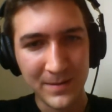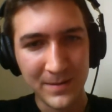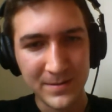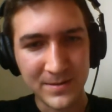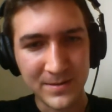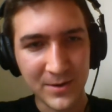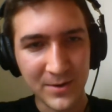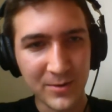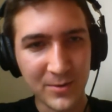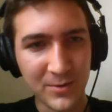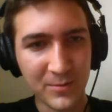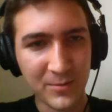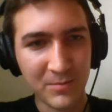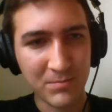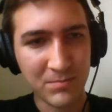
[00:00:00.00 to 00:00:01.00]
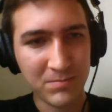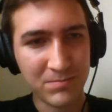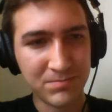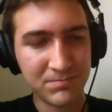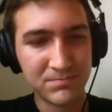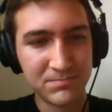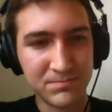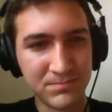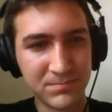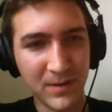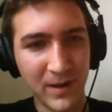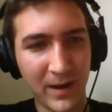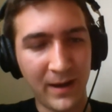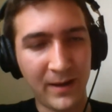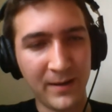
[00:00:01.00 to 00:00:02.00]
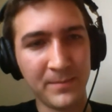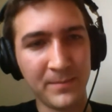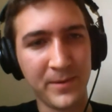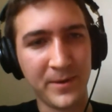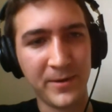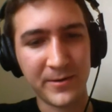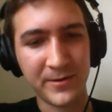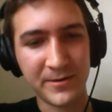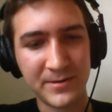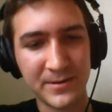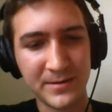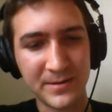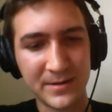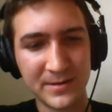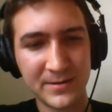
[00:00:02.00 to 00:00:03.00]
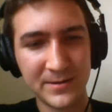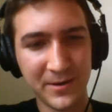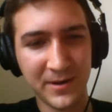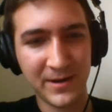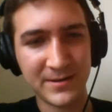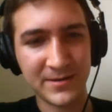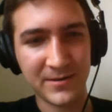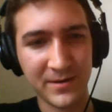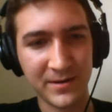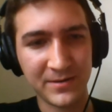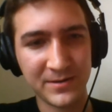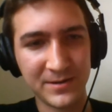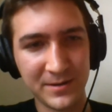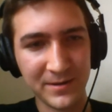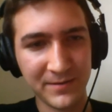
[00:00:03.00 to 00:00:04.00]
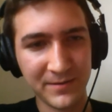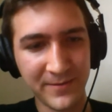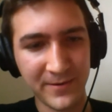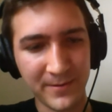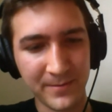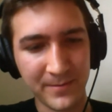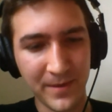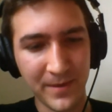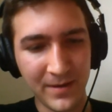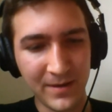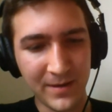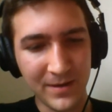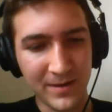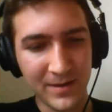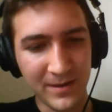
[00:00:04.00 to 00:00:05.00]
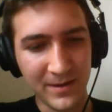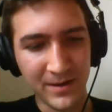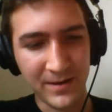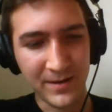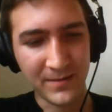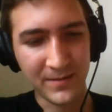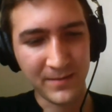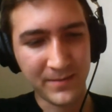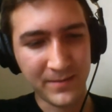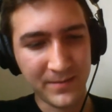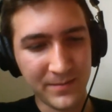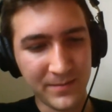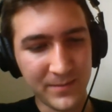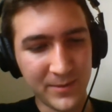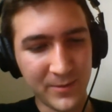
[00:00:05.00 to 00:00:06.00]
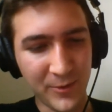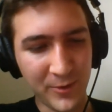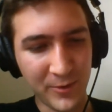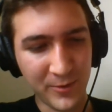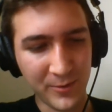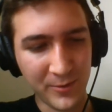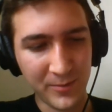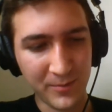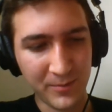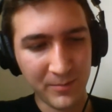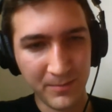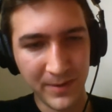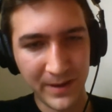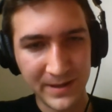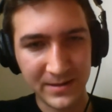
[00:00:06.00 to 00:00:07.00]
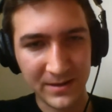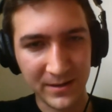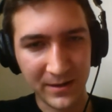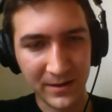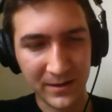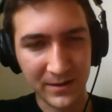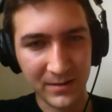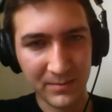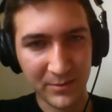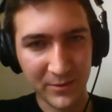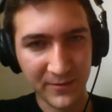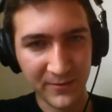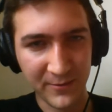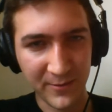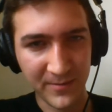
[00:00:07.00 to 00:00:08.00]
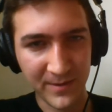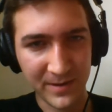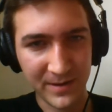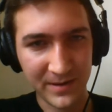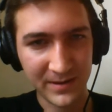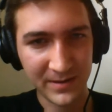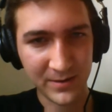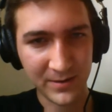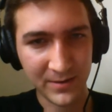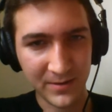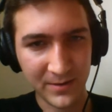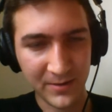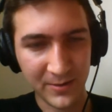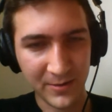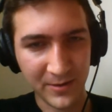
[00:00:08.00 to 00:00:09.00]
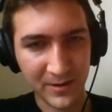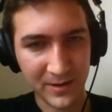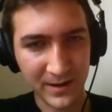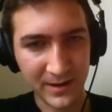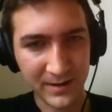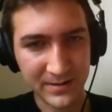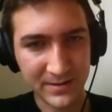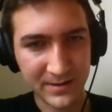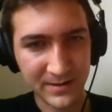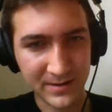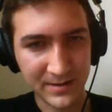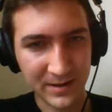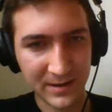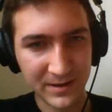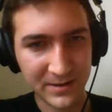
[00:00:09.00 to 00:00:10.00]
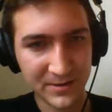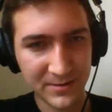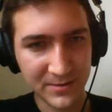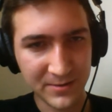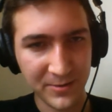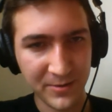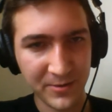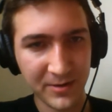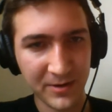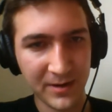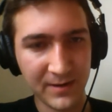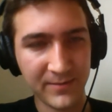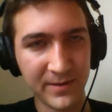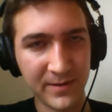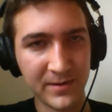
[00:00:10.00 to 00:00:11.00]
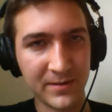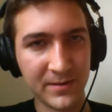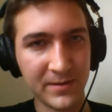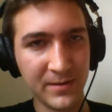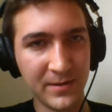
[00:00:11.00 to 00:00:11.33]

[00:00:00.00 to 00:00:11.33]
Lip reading: So I'm curious, since you guys are a consultant firm, do you basically deploy Foreman in your client's installations, or you're given,